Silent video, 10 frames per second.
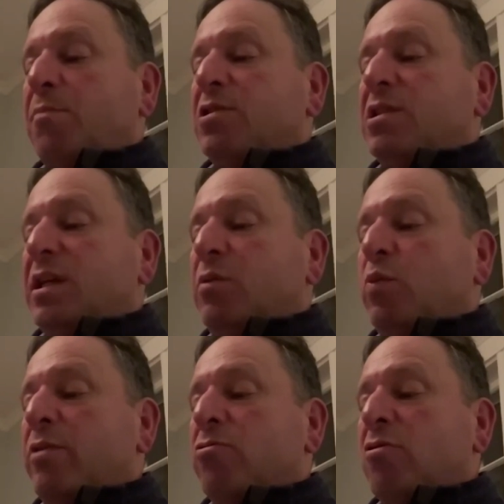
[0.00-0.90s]
to proceed
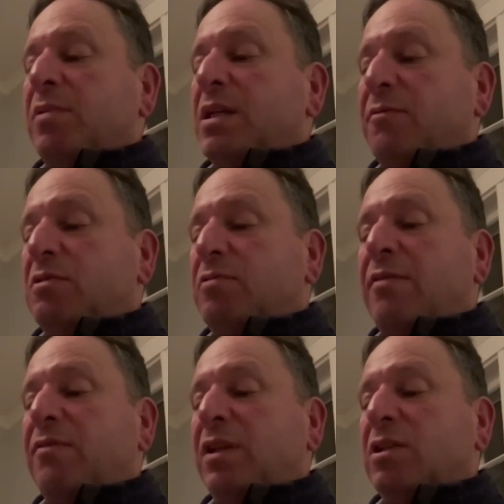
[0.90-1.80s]
window replacement for
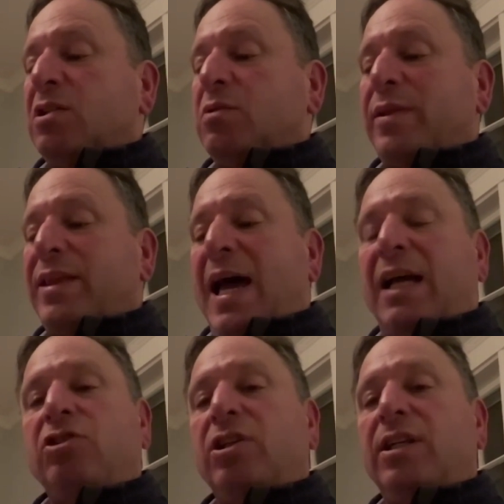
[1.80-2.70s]
Drake Villages with
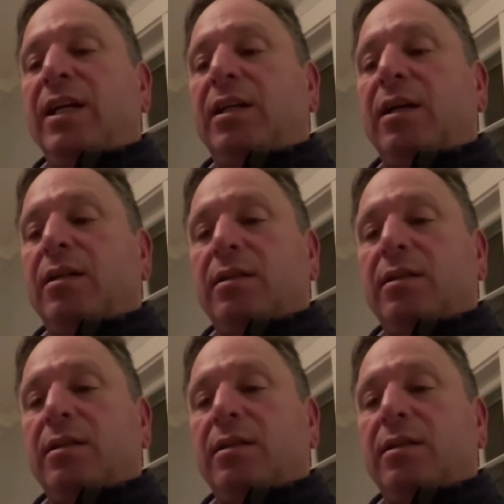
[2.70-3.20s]
Action Inc.